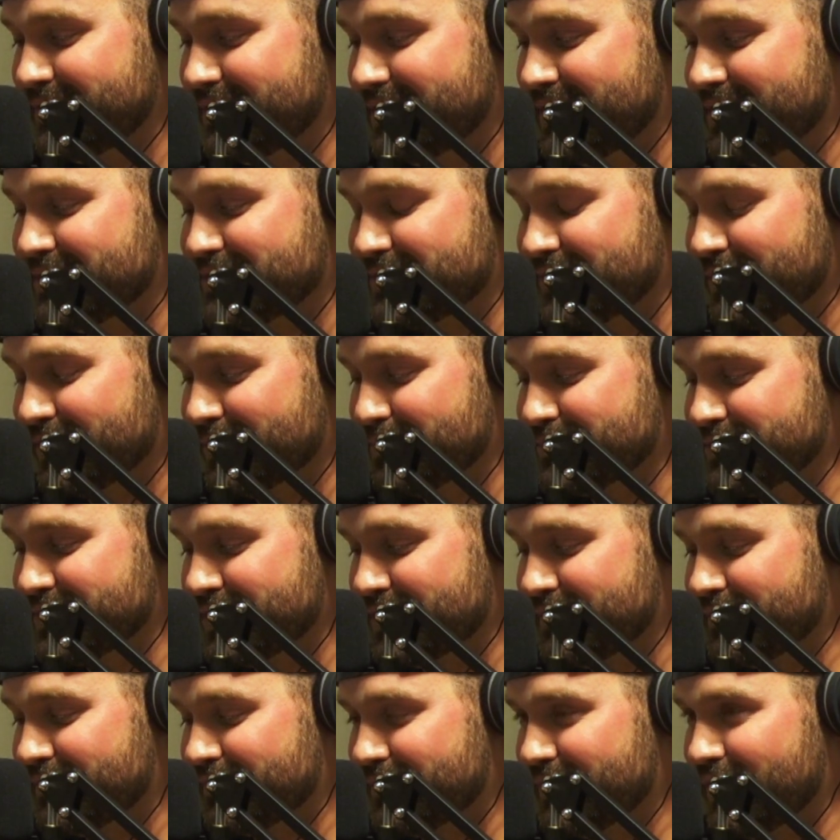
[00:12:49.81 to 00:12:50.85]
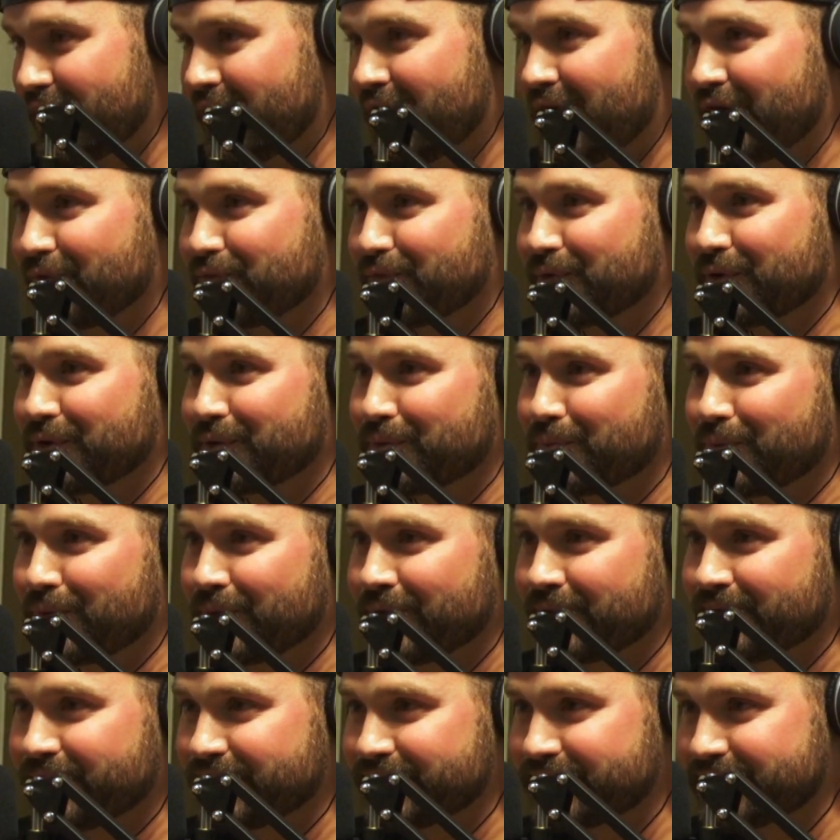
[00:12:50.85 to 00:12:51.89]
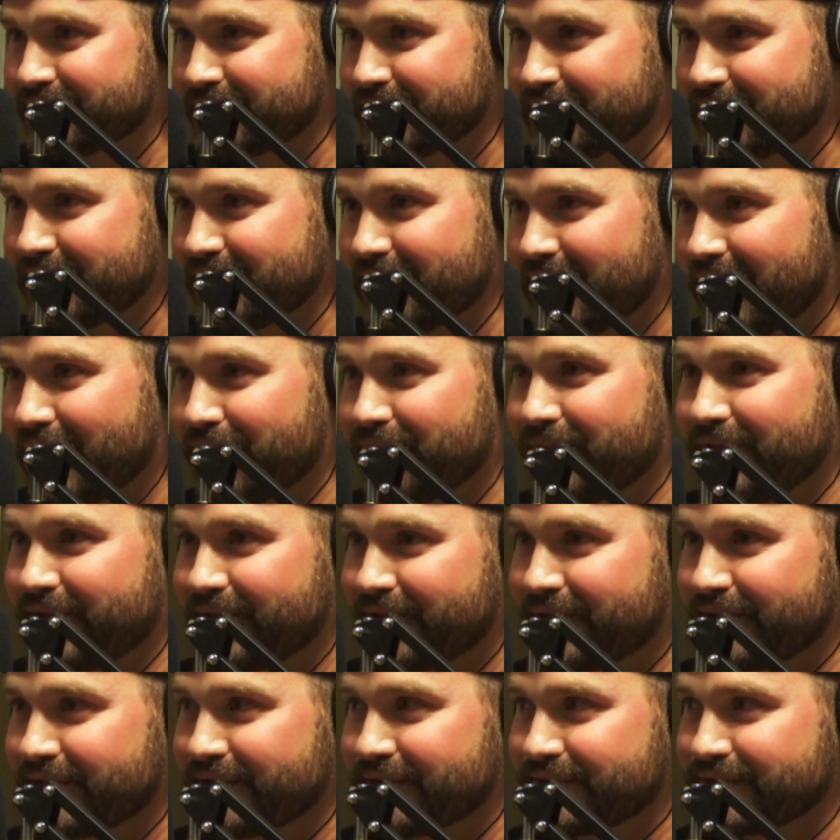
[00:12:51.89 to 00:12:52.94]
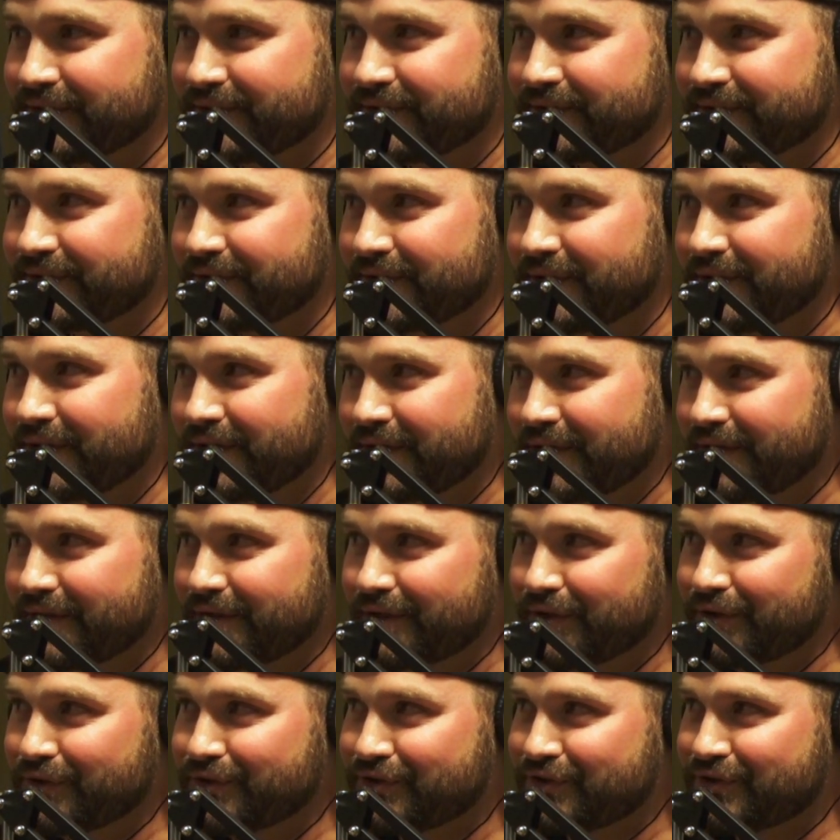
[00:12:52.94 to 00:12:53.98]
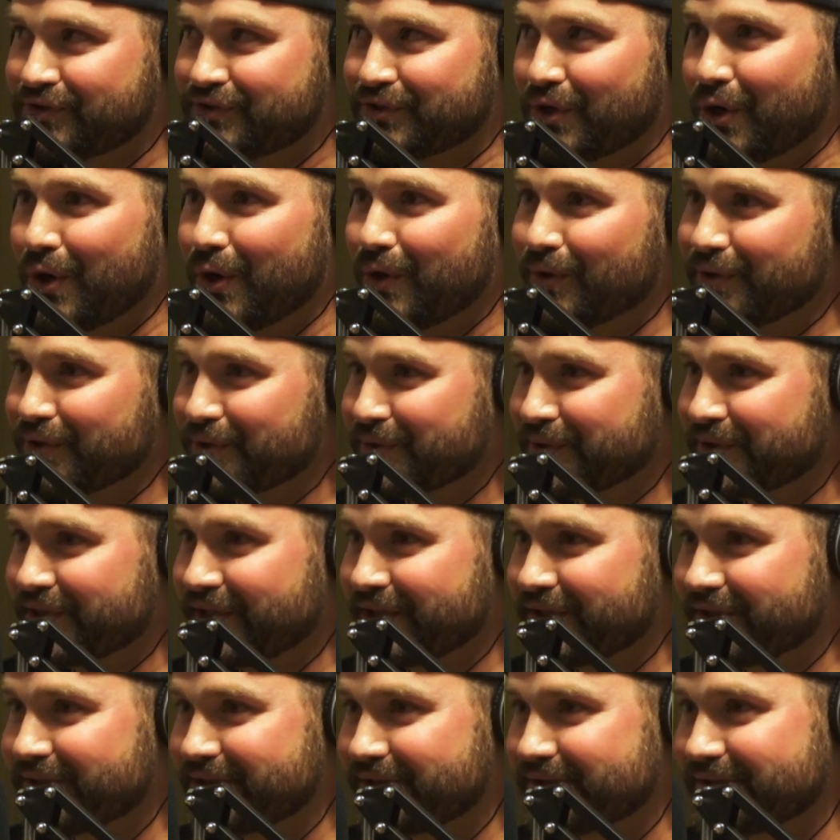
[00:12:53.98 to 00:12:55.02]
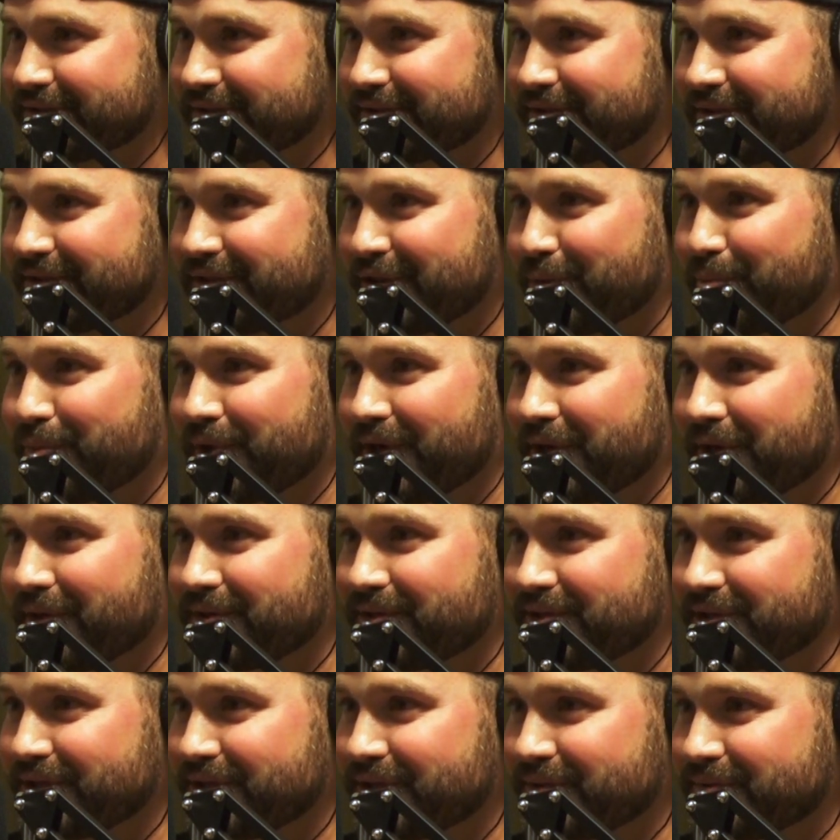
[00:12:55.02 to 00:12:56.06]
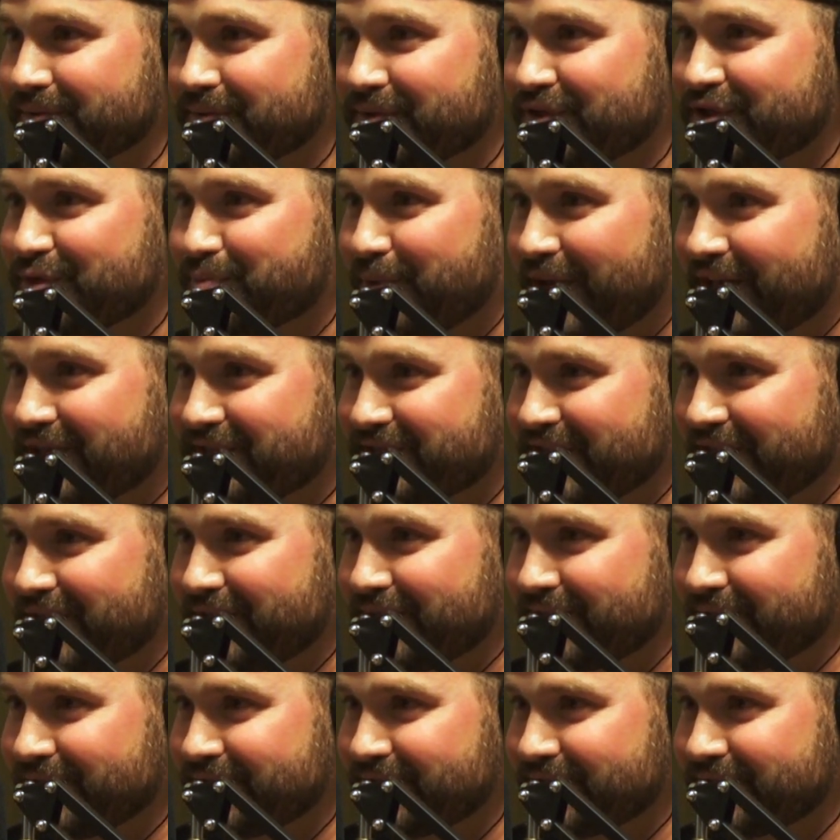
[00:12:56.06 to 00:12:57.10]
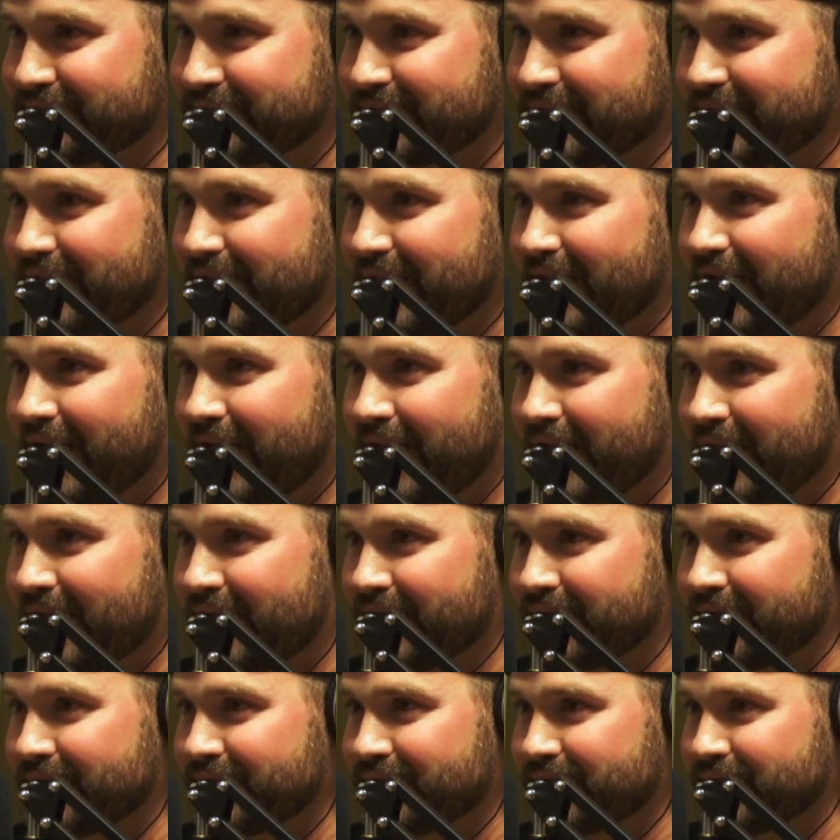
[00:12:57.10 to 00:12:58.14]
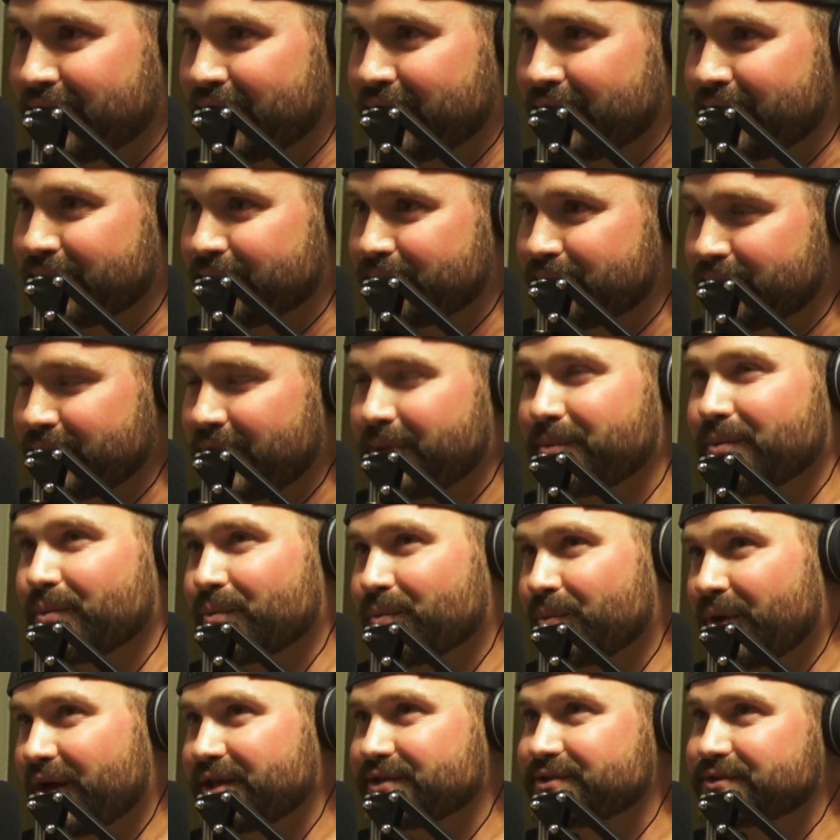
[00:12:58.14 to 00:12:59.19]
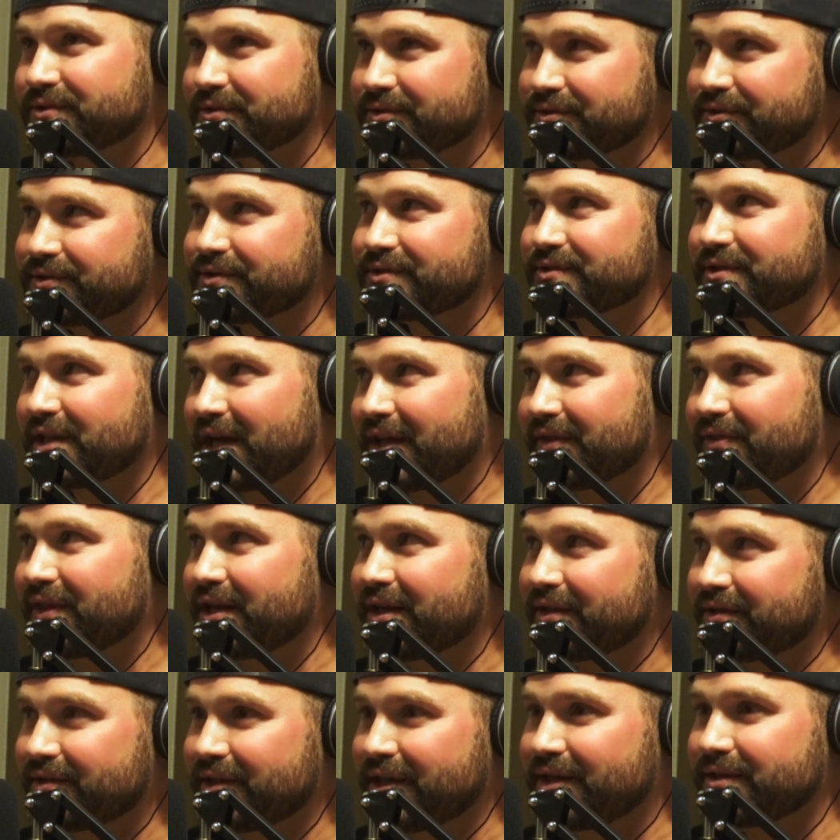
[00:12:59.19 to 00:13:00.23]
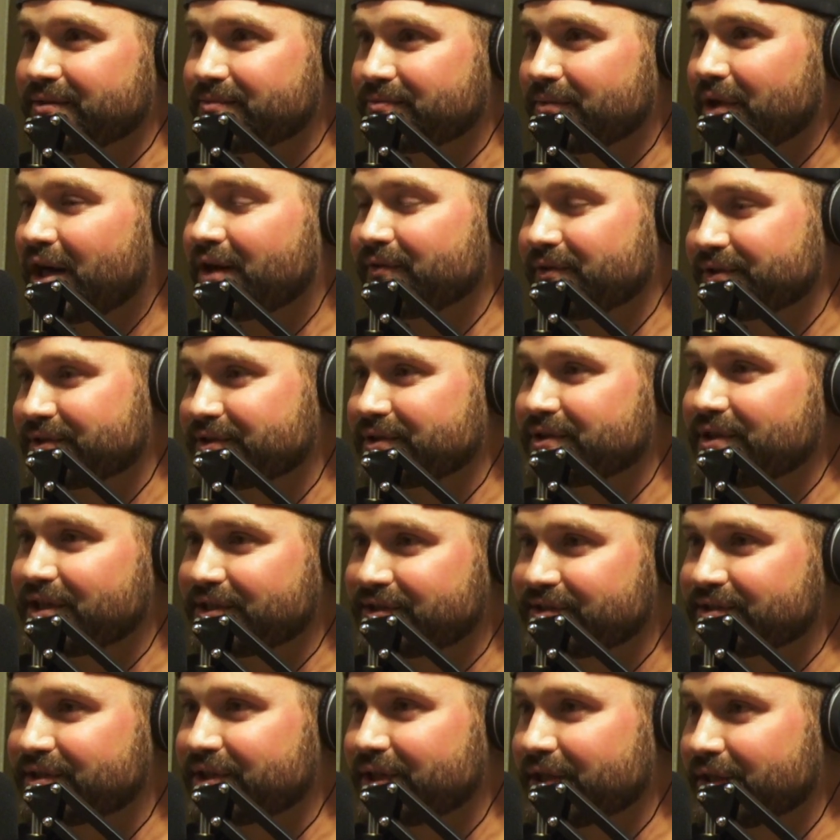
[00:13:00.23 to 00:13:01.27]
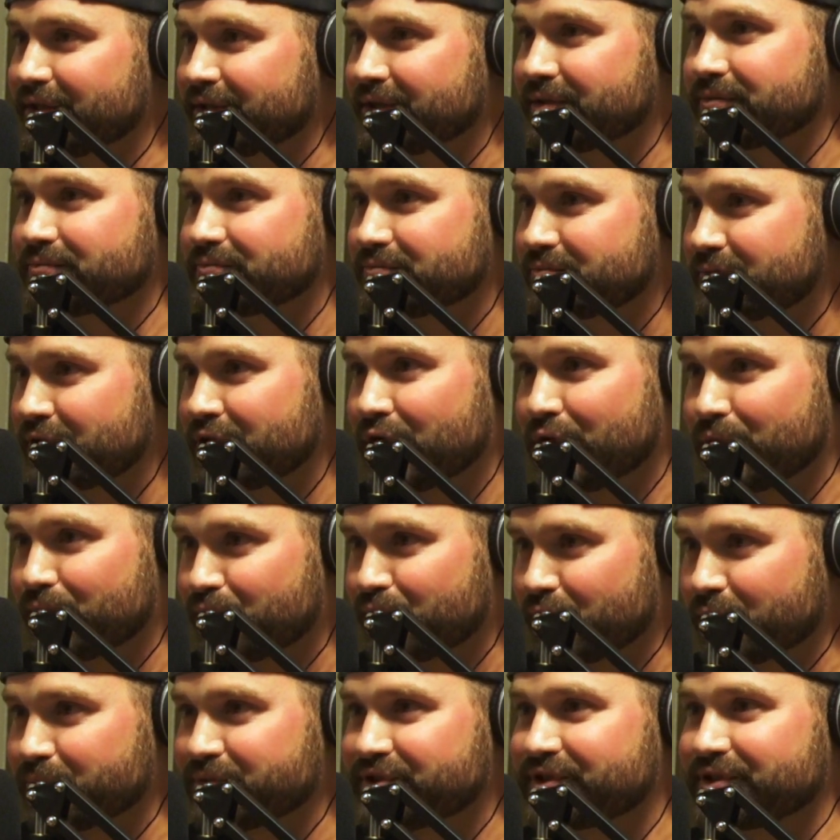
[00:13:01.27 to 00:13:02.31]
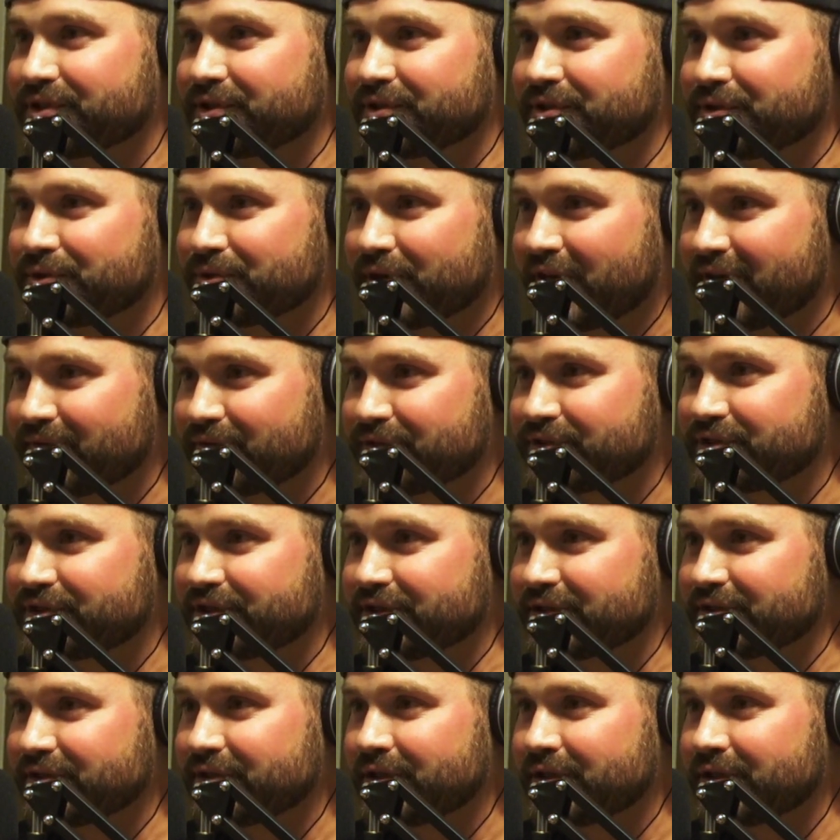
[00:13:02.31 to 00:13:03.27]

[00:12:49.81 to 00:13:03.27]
in terms of the off-road world, I think is so unique compared to spectators and, like racers. I think they see it and, from sitting in the driver's seat,